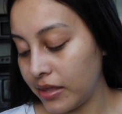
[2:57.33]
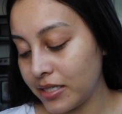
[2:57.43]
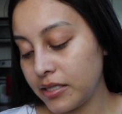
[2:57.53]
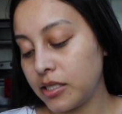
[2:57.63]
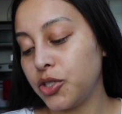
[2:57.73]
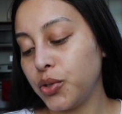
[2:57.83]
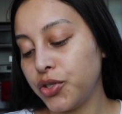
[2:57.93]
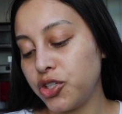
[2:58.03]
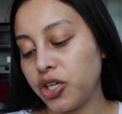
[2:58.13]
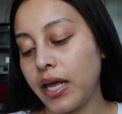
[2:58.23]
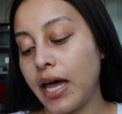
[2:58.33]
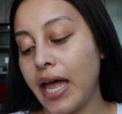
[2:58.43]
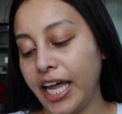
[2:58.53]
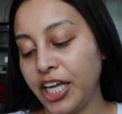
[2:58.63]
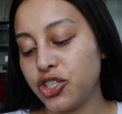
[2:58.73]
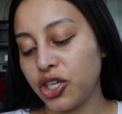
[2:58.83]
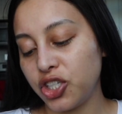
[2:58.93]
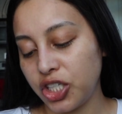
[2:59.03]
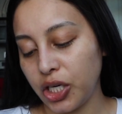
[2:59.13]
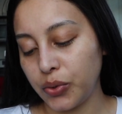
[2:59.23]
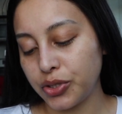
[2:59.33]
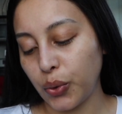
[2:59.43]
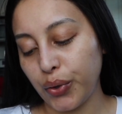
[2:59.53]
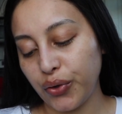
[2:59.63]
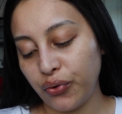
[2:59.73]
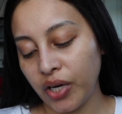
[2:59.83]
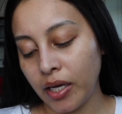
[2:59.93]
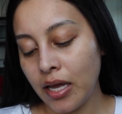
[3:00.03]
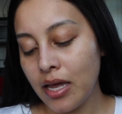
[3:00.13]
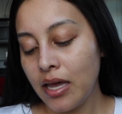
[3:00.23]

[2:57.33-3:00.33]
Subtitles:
This is the Neutrogena Age Shield Oil-Free